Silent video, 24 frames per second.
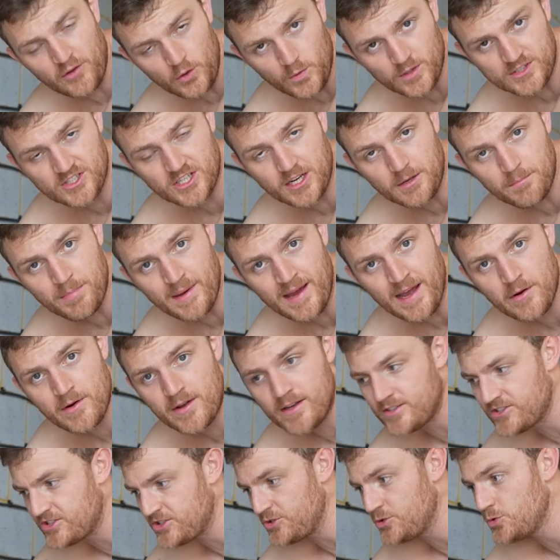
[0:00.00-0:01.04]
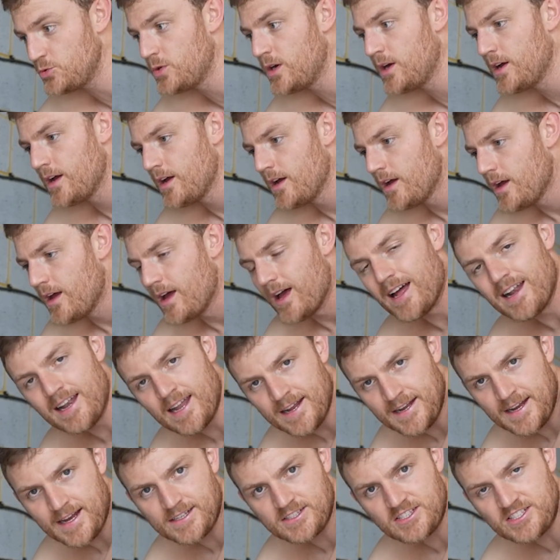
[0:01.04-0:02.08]
you were to compare it to a
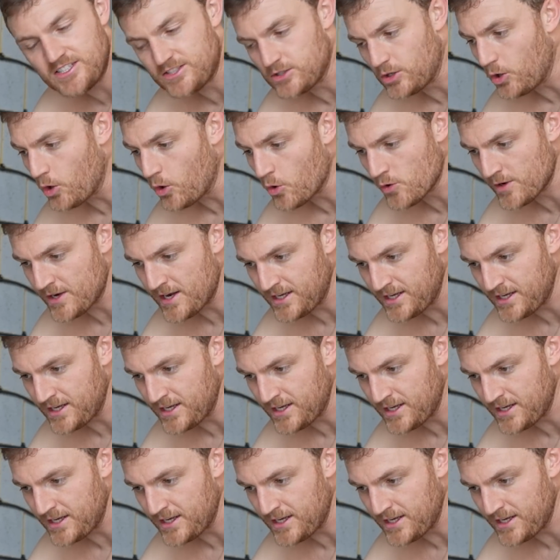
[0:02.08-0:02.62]
lead acid or an